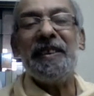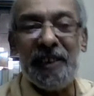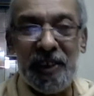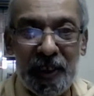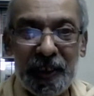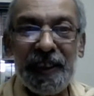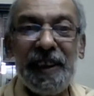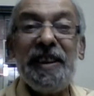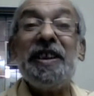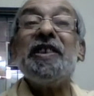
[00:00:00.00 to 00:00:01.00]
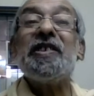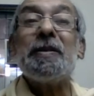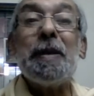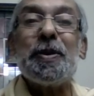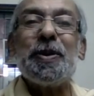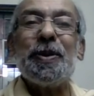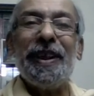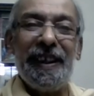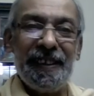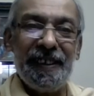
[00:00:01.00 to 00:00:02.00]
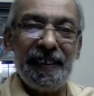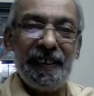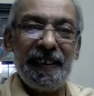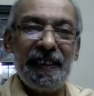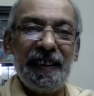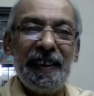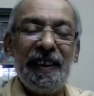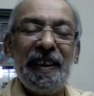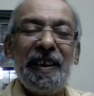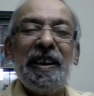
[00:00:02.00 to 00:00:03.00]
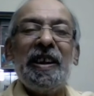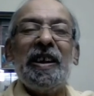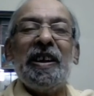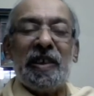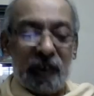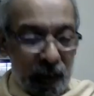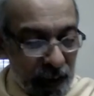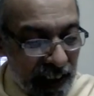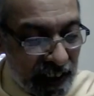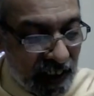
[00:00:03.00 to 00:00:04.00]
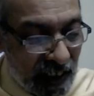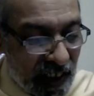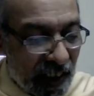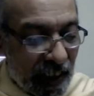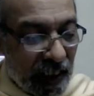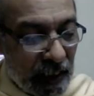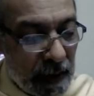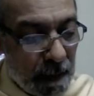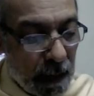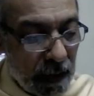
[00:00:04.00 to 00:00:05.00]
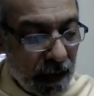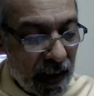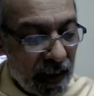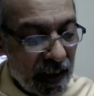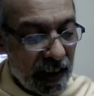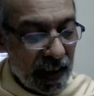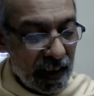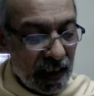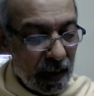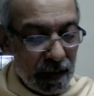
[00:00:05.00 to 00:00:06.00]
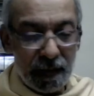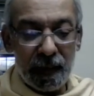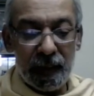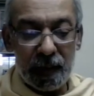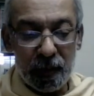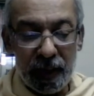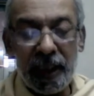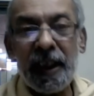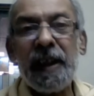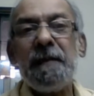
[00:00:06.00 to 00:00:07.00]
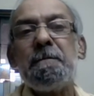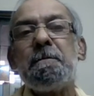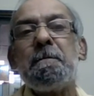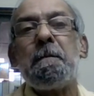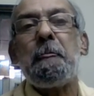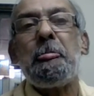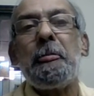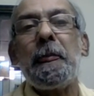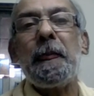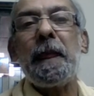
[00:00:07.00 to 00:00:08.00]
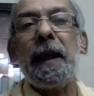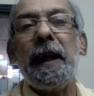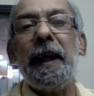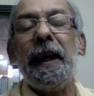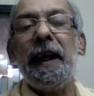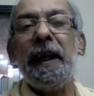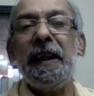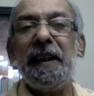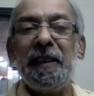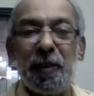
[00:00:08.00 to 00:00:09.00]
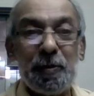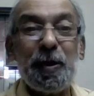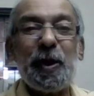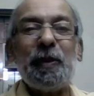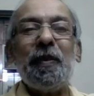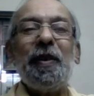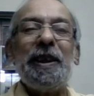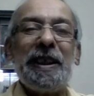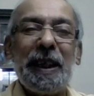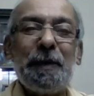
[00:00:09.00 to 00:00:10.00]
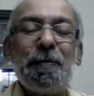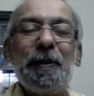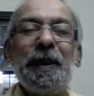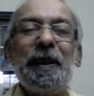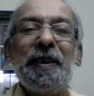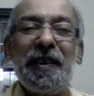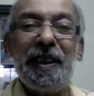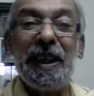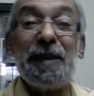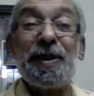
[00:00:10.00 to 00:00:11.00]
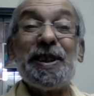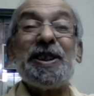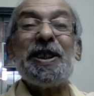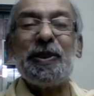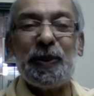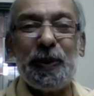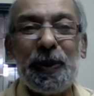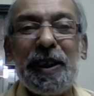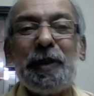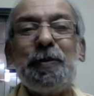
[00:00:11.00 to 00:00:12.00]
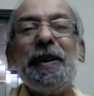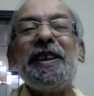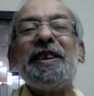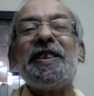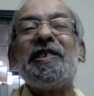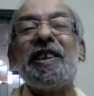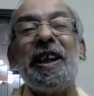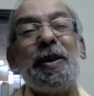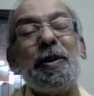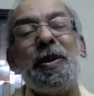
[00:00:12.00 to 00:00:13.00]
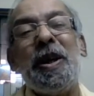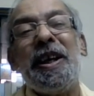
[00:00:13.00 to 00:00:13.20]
the journey is about to end. So that is our reading of today. And tomorrow we will take up Sri Ramakrishna's own experience, how